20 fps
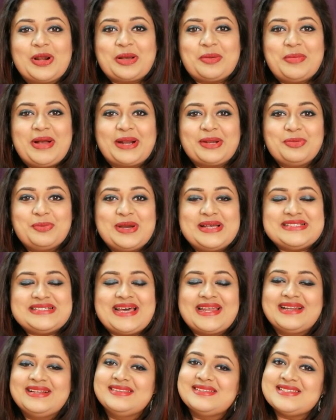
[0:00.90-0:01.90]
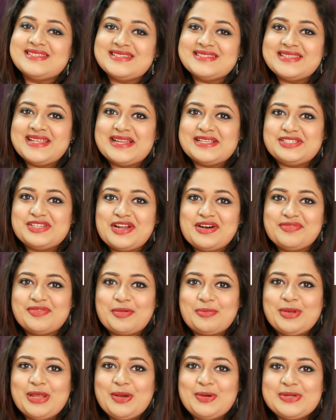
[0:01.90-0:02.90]
welcome back to my channel. This is Nirajana
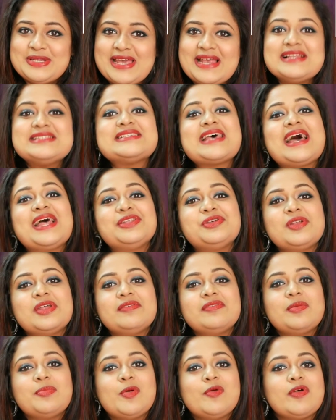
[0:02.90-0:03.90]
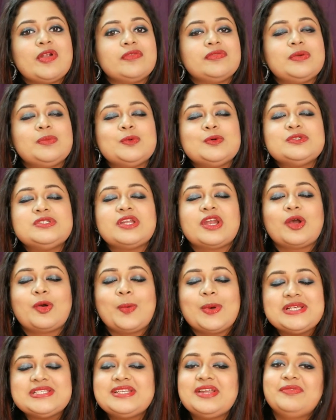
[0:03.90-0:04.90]
from Leo Tales, and today will be one of the most
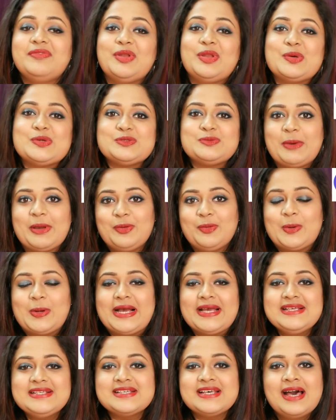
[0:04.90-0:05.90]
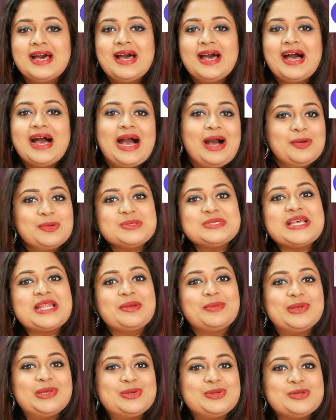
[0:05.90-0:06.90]
requested videos by you guys. How to set
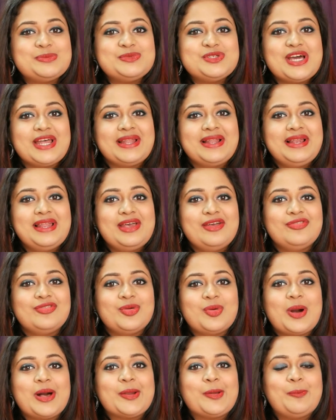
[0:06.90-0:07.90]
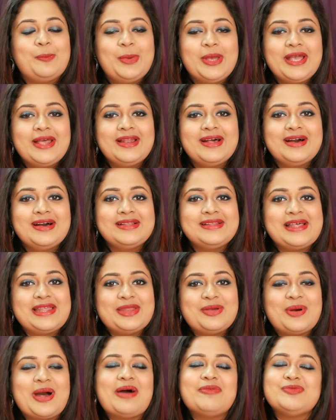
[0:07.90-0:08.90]
up a YouTube channel. If you are a beginner, then
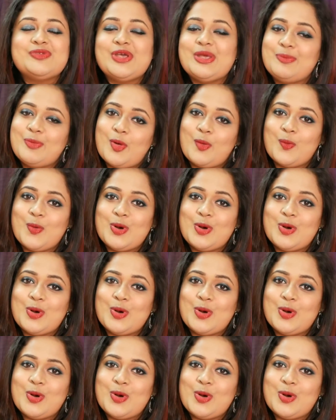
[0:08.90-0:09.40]
you have to keep on